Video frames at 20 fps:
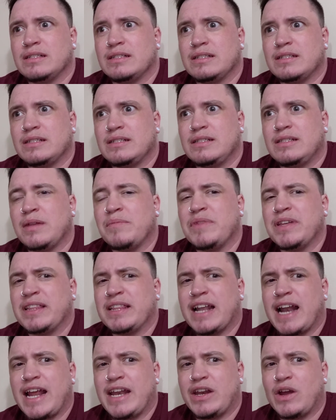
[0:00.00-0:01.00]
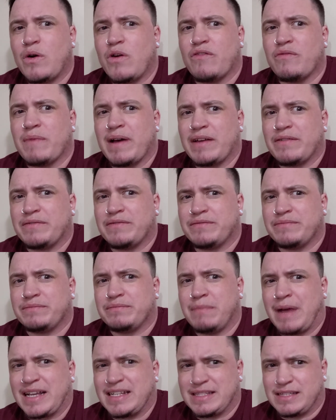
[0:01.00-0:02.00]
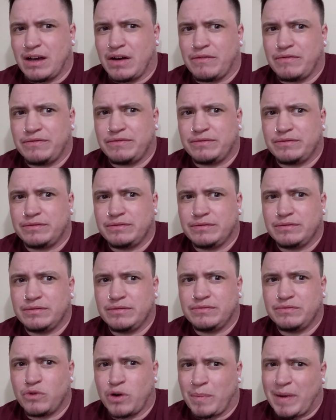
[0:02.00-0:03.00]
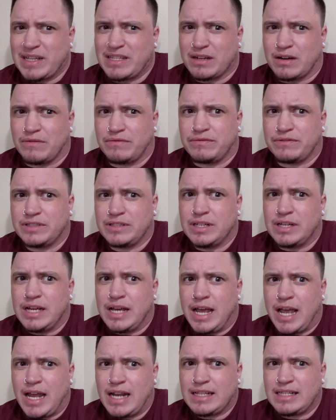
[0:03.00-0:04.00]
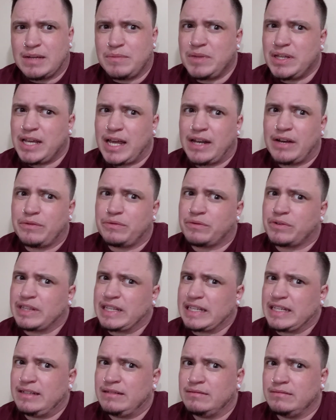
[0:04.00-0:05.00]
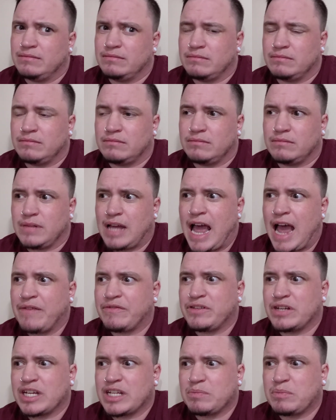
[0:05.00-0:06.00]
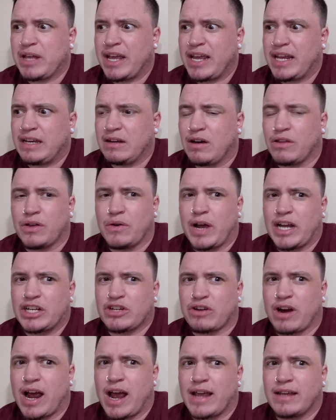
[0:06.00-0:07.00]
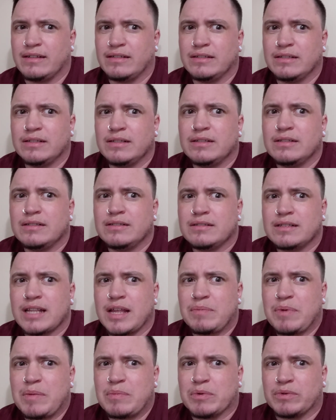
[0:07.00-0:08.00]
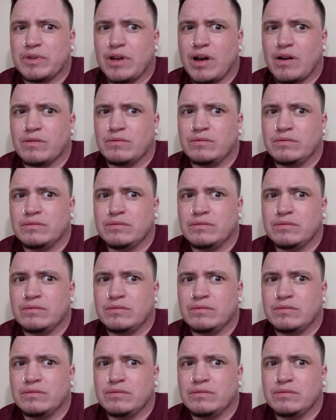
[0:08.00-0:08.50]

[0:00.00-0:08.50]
something that I know of myself, for myself. And it's something I don't really have to explain, although I try to let people know